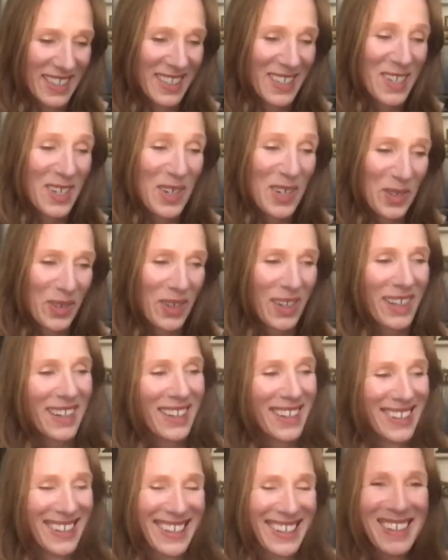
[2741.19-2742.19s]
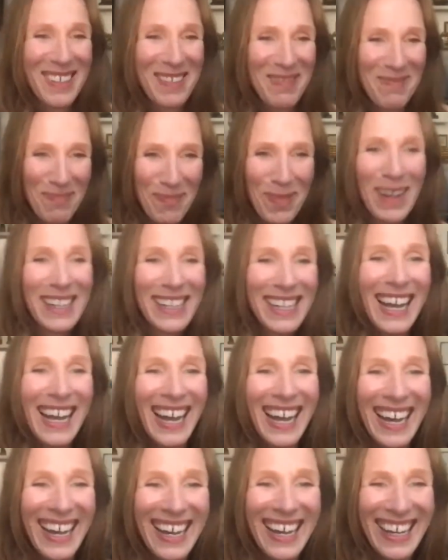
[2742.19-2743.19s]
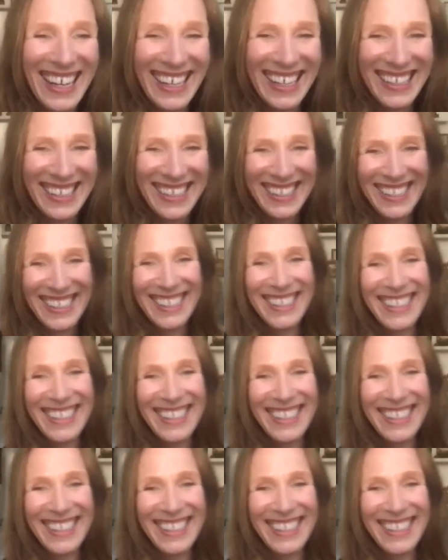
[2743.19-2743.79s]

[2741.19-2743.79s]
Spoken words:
ew. But yes.